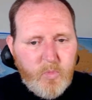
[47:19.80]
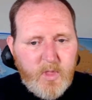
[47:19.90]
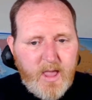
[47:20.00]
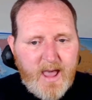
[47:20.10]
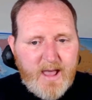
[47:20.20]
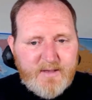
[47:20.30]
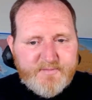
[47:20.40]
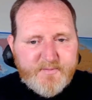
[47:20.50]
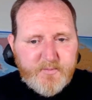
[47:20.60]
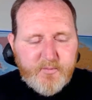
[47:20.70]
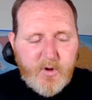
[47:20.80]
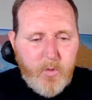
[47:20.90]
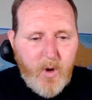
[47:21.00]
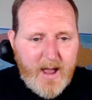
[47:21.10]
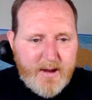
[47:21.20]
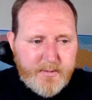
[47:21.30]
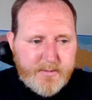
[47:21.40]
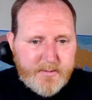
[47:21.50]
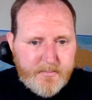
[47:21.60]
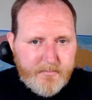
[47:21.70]
As
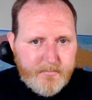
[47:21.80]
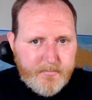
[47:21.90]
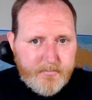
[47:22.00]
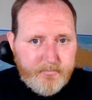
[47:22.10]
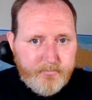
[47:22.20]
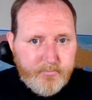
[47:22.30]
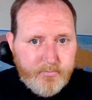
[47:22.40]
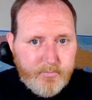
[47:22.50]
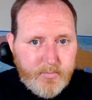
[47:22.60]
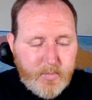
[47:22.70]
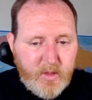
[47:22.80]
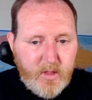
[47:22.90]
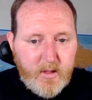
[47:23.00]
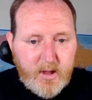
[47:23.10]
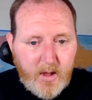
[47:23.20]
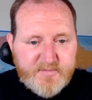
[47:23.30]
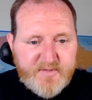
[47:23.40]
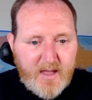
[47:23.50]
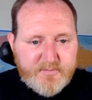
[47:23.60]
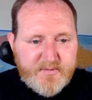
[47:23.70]
required. It comes
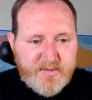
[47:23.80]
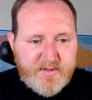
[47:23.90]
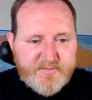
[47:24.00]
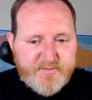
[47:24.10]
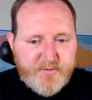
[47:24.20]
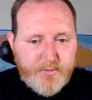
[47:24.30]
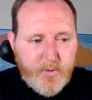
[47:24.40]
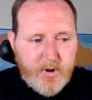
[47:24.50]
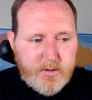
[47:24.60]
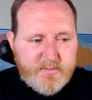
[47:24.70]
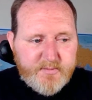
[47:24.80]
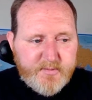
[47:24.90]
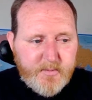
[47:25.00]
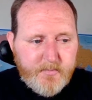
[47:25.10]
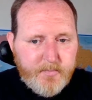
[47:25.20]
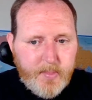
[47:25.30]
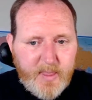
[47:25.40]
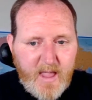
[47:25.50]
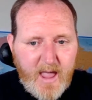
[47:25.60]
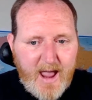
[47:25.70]
down to these two words.
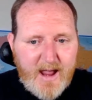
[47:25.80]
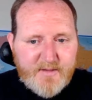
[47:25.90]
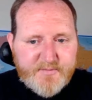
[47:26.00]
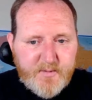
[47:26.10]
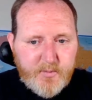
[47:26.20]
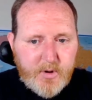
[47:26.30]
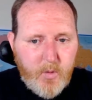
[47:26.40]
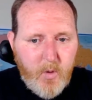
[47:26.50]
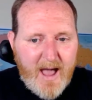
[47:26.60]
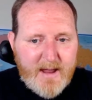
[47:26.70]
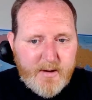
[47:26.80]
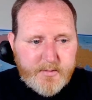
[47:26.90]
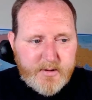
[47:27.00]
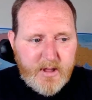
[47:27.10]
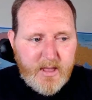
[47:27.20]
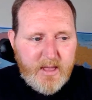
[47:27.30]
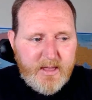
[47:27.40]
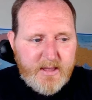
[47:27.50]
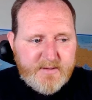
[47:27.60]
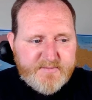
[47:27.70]
As required.
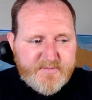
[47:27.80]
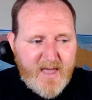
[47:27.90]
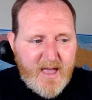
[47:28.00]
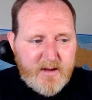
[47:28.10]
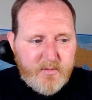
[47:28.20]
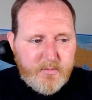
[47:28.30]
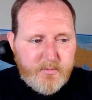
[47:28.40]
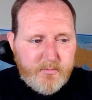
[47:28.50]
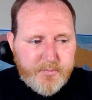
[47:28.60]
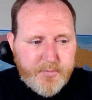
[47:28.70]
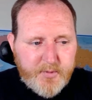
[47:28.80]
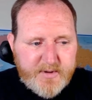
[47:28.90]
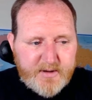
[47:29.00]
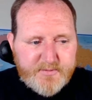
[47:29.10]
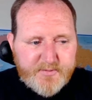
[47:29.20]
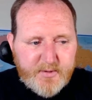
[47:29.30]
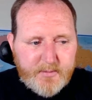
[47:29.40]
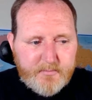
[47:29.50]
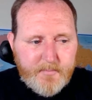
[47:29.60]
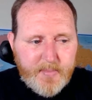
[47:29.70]
Is that
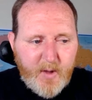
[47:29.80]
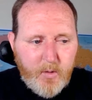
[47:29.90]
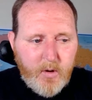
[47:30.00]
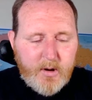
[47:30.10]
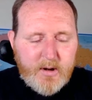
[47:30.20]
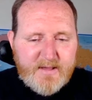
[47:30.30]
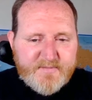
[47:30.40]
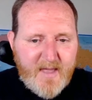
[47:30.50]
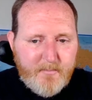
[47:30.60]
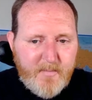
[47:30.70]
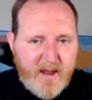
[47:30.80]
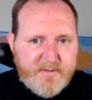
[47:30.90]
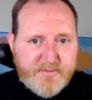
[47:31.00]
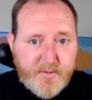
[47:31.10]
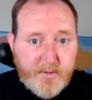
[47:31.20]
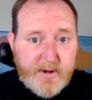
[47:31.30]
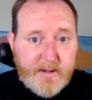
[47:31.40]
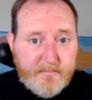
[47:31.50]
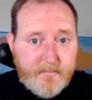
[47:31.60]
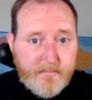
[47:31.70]
prudential or is that mandatory?
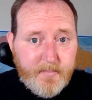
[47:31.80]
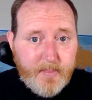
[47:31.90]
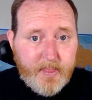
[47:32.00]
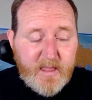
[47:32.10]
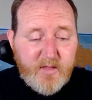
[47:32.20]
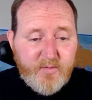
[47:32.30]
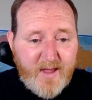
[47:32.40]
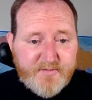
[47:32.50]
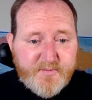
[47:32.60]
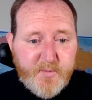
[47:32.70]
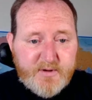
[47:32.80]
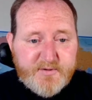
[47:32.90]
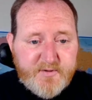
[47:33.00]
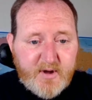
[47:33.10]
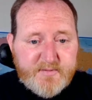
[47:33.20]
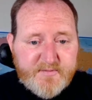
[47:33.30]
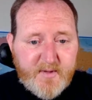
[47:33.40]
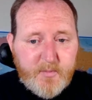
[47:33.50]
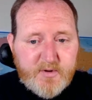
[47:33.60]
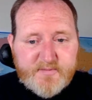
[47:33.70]
That's what Judge
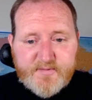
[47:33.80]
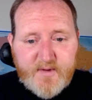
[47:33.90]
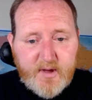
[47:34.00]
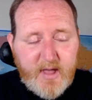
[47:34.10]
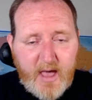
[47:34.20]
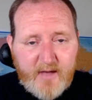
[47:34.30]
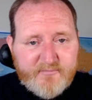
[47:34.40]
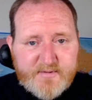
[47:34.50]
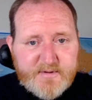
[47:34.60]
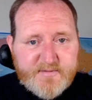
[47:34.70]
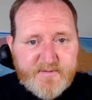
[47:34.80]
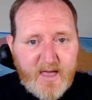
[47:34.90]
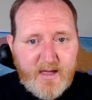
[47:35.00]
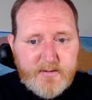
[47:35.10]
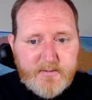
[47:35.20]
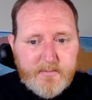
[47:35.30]
Summers is going to have to decide.